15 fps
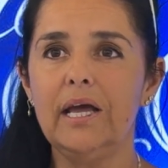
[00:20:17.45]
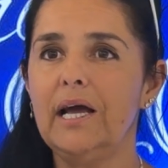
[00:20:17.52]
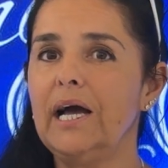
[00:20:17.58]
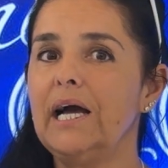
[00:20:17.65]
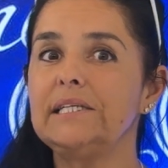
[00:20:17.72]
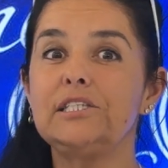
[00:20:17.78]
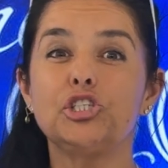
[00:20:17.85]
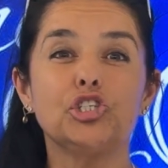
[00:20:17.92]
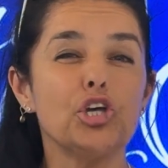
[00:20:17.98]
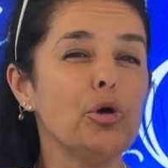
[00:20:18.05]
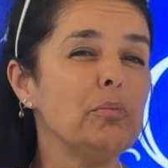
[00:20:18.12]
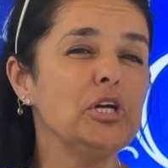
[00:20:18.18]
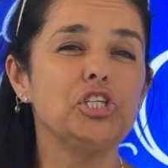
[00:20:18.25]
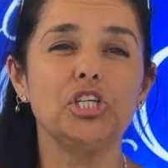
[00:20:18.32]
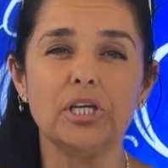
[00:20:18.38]
it's so
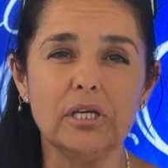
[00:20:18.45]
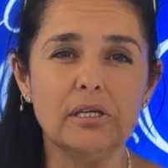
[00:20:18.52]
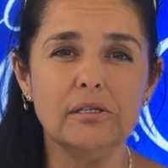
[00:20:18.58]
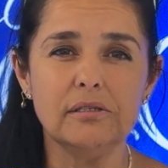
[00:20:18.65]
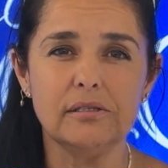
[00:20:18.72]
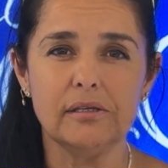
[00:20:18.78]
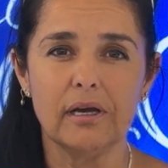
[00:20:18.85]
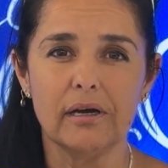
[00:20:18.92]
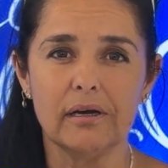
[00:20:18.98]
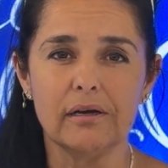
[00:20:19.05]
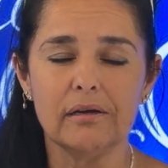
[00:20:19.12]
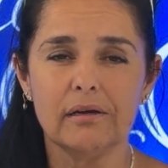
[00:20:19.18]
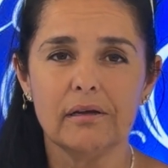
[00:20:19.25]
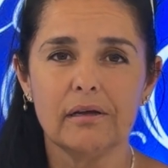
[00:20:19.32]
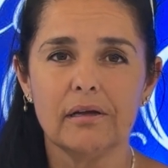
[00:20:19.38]
much easier,
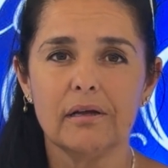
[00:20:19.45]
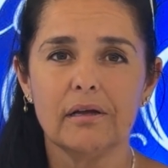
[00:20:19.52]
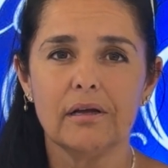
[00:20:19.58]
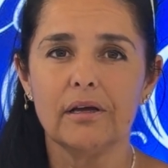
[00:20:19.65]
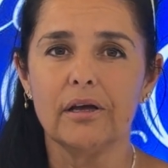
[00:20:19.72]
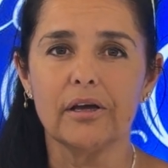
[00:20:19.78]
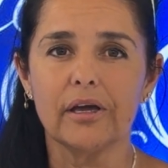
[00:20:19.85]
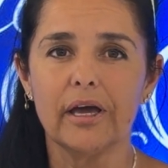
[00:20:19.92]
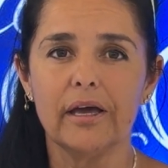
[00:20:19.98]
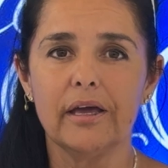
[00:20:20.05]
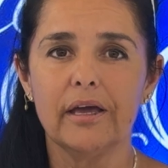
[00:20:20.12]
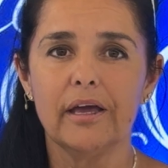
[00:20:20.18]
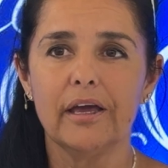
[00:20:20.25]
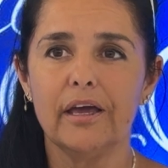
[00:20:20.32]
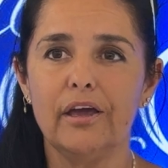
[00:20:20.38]
okay,
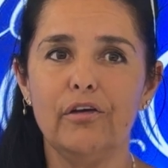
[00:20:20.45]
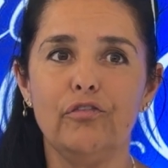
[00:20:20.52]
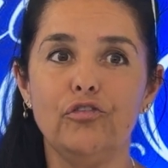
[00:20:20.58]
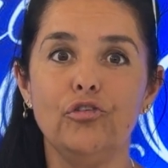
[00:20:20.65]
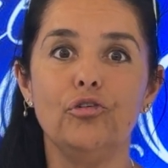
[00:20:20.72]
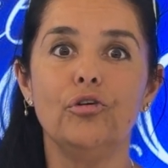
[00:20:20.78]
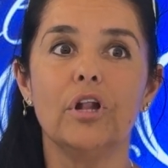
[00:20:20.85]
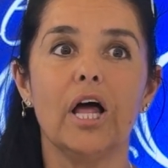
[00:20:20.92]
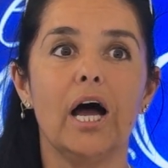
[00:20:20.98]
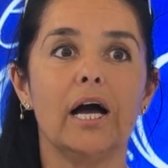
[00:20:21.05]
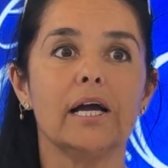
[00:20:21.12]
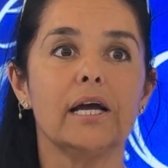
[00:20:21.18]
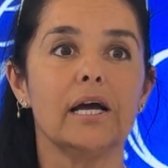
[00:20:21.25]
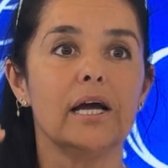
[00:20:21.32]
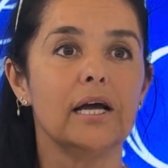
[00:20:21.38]
if you like
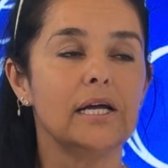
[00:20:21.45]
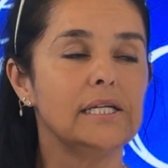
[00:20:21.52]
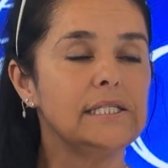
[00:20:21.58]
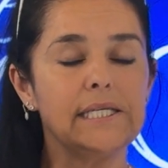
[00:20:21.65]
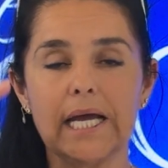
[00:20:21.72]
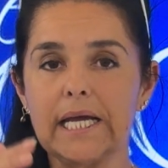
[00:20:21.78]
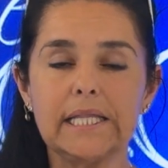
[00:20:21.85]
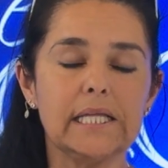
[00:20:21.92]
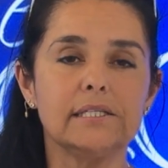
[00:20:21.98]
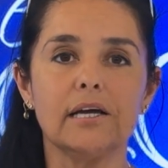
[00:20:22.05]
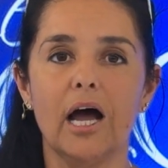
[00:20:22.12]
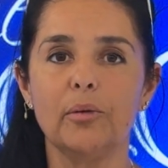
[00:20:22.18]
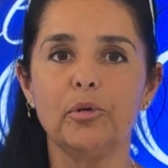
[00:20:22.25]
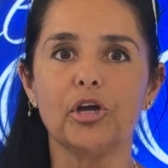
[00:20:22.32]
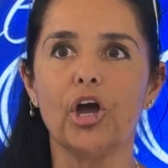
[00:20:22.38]
take the
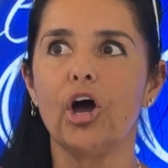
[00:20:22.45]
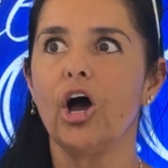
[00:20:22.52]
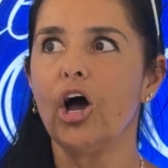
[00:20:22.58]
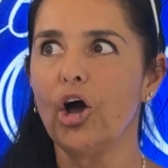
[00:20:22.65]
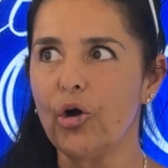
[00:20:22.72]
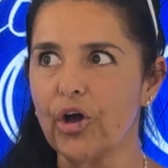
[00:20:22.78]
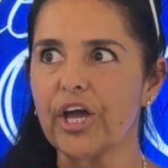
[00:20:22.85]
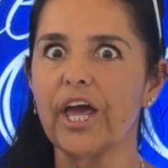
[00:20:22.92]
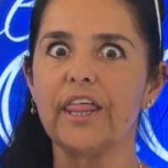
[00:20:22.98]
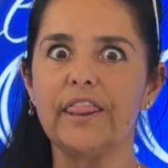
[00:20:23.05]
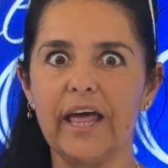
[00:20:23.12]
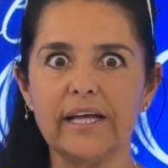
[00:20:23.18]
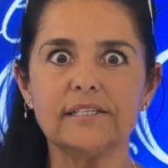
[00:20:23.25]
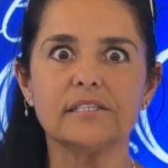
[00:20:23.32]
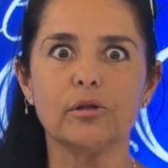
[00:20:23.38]
time and go, oh, okay,
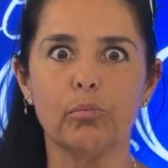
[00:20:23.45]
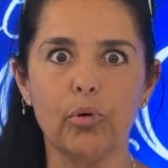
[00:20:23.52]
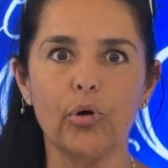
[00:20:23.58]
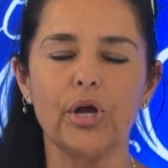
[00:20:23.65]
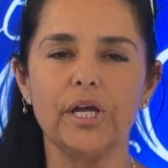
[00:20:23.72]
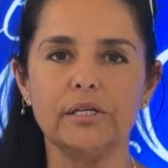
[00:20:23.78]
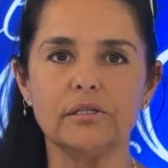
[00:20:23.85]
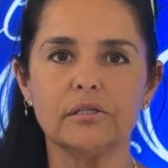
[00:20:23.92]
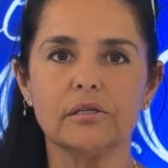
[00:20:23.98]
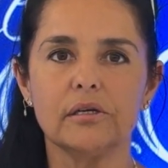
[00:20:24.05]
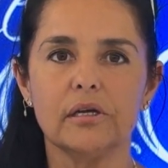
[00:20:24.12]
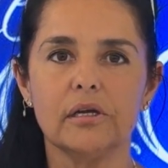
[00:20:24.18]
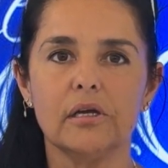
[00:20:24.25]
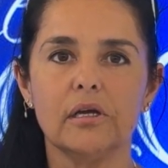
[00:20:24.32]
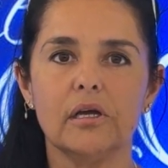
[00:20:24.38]
that's the point.
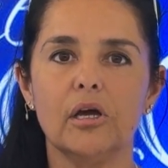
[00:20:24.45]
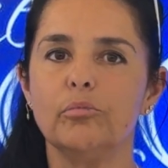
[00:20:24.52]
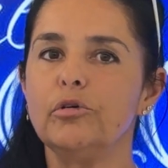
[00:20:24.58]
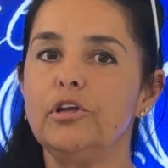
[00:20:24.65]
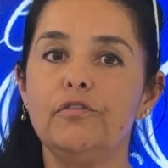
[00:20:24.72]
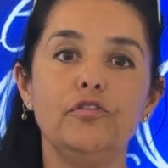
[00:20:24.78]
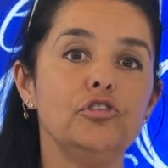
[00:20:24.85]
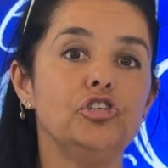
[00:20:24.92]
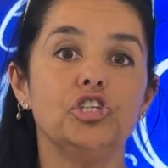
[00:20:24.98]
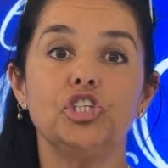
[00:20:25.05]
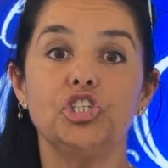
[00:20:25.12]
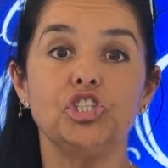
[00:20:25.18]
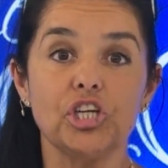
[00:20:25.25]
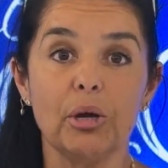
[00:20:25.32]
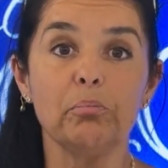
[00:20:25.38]
But if you're
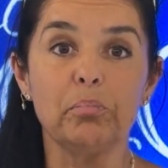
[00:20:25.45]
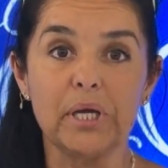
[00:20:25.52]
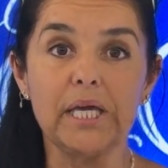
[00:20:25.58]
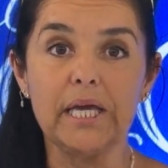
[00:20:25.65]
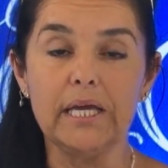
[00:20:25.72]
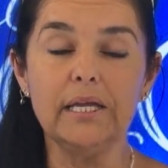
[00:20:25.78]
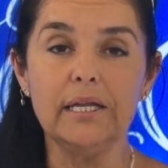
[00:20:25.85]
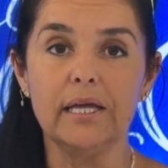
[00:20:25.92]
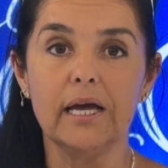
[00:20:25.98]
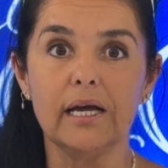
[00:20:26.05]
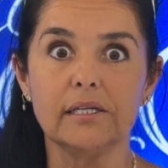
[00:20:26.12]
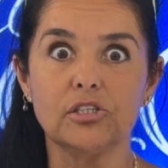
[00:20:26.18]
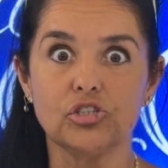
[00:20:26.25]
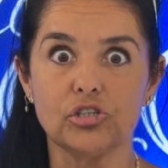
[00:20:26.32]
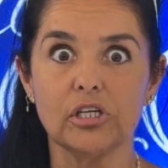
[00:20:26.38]
just jumping in here,
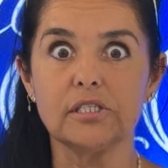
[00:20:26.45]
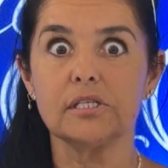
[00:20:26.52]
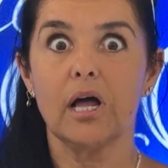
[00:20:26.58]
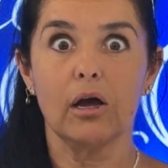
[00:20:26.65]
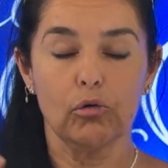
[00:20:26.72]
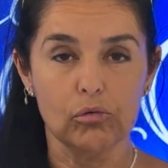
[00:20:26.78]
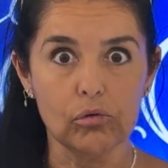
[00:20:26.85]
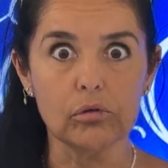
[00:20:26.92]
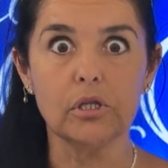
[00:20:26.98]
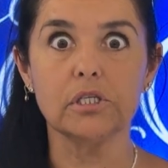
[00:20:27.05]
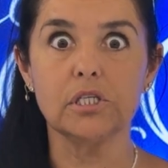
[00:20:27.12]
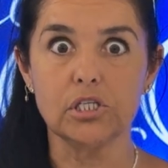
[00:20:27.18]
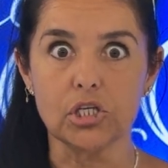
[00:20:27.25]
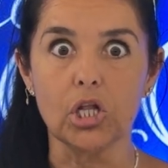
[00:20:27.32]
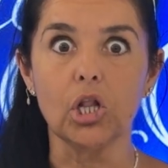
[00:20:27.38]
it starts like, oh, this
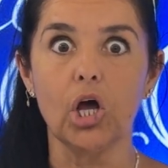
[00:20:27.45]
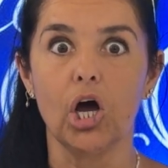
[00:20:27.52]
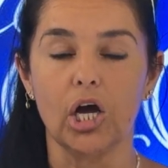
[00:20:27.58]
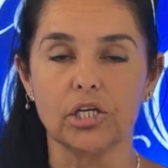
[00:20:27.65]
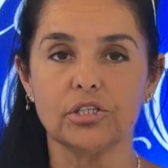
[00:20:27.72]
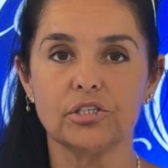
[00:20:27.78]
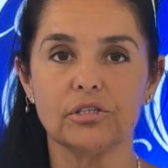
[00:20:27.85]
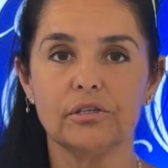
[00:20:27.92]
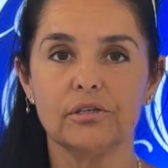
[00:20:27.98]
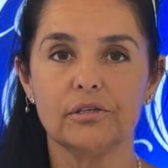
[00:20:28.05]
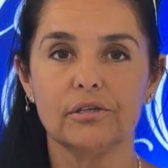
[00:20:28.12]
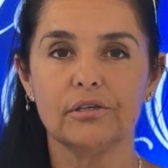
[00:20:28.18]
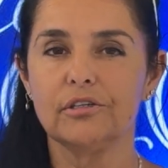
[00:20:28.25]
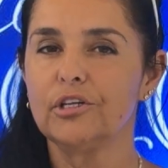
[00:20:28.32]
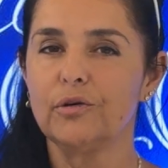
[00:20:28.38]
is a lot.
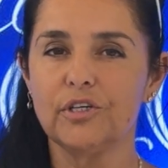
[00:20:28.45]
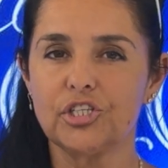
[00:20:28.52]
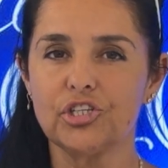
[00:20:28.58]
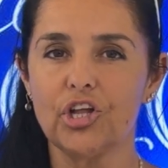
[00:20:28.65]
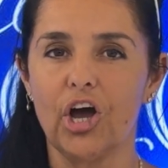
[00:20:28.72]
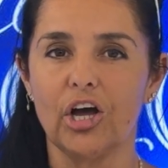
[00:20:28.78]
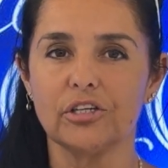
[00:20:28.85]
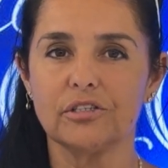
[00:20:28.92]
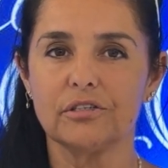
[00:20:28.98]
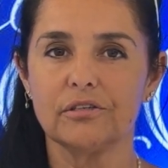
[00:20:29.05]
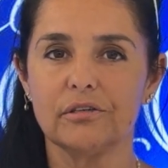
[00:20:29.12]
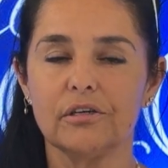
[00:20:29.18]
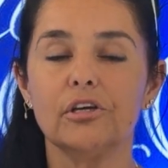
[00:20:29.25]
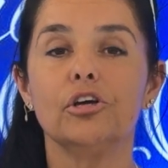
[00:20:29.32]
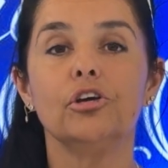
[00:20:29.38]
No, it's not.
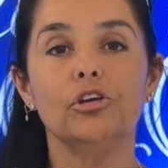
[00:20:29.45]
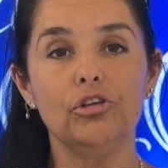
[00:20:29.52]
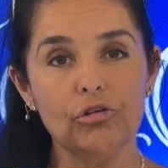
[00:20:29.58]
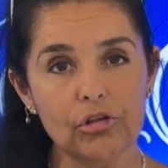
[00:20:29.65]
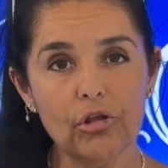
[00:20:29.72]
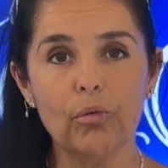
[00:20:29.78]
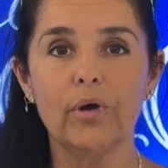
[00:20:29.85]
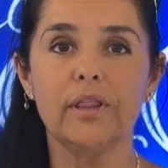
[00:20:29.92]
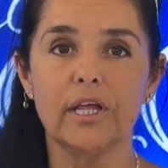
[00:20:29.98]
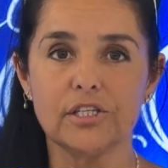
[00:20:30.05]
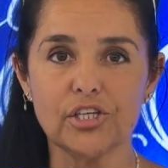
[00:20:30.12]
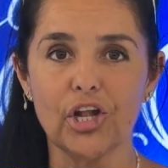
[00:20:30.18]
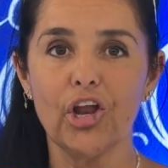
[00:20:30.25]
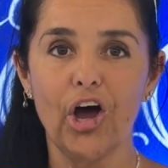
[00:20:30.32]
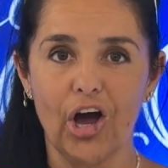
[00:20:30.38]
You're the one that's
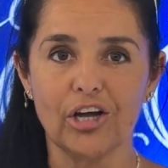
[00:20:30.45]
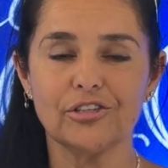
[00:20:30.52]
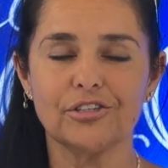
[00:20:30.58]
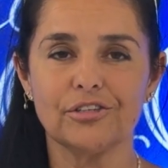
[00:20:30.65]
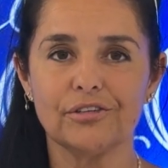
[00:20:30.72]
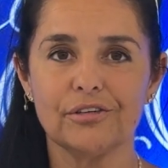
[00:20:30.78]
a lot.